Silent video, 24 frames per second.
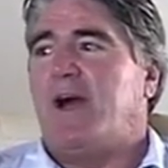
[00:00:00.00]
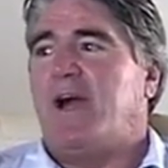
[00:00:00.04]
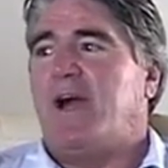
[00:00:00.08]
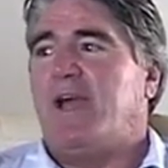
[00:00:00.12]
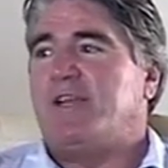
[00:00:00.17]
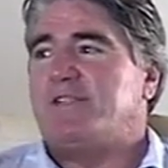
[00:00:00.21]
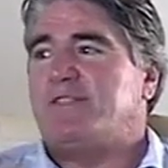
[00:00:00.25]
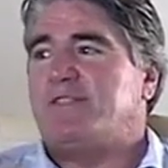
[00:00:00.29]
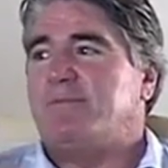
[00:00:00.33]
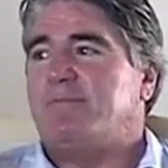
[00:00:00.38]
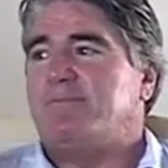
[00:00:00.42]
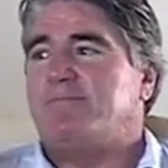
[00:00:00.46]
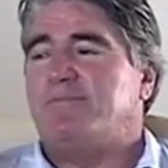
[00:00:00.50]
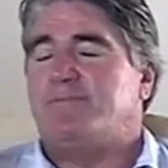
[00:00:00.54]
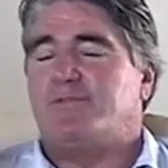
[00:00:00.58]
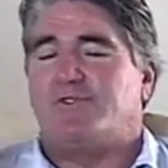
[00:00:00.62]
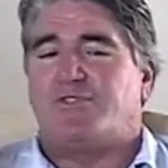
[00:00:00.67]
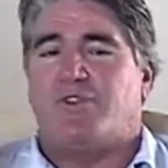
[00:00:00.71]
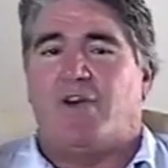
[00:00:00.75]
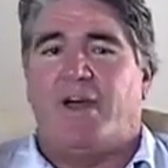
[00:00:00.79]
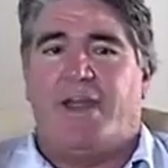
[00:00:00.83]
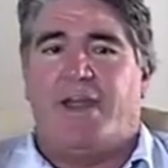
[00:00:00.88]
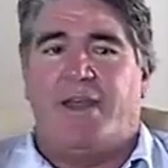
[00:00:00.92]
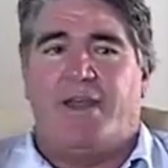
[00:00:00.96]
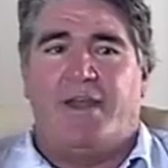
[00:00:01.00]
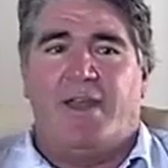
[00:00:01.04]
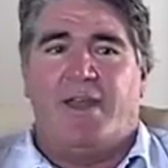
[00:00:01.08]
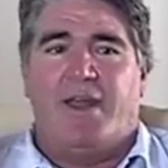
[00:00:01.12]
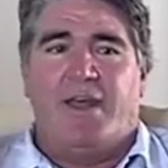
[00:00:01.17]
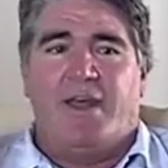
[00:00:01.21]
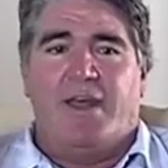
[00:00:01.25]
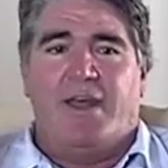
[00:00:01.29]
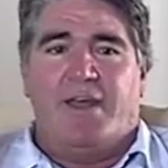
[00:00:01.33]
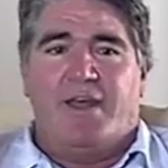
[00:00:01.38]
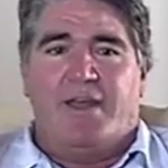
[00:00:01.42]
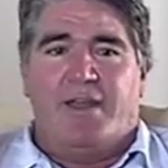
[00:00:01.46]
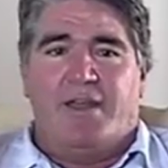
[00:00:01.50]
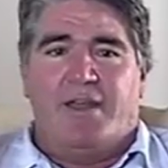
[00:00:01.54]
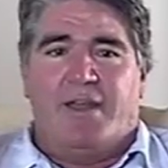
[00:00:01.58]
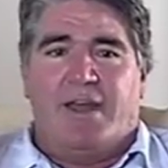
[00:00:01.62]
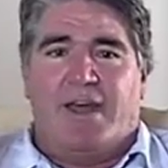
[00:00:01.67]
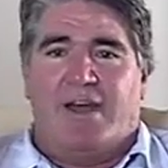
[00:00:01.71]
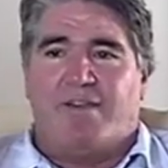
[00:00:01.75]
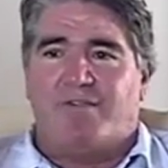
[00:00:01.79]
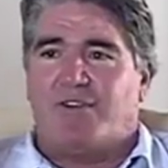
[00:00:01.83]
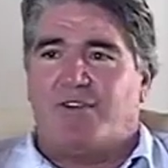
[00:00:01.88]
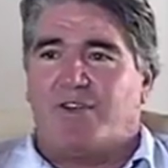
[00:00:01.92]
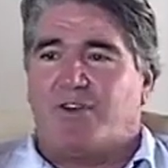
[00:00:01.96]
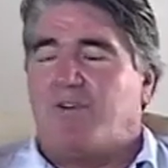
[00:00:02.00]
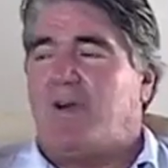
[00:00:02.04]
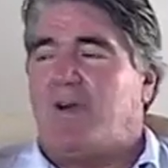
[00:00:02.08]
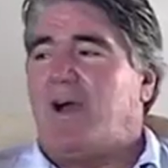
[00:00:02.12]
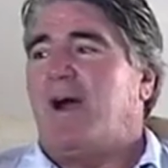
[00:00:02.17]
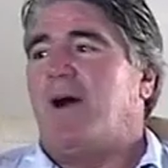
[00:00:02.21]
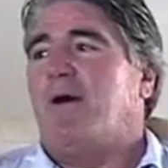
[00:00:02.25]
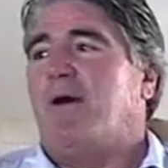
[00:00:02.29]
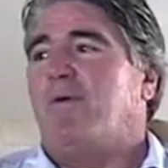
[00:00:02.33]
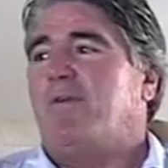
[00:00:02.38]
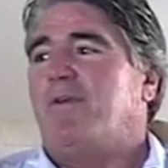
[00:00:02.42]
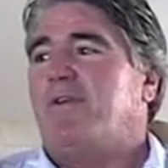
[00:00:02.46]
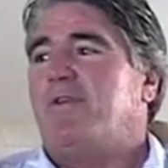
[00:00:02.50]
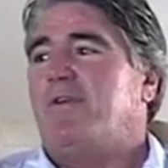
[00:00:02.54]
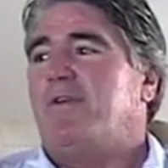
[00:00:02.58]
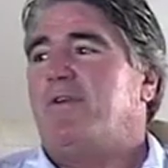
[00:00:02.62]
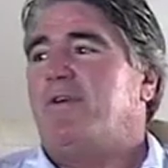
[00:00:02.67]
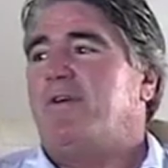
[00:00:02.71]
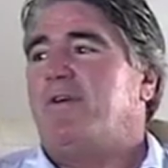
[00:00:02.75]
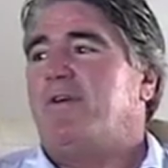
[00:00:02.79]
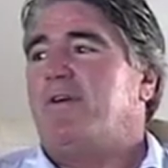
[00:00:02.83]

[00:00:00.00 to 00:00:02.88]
I used to try and have the crowd